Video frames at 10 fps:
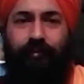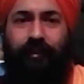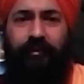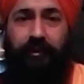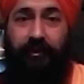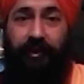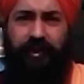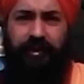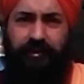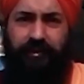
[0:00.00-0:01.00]
The
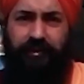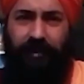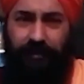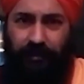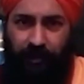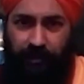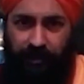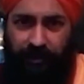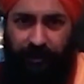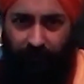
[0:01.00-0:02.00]
creator and the
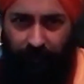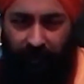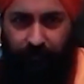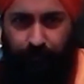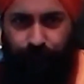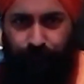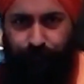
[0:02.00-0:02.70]
creation are one.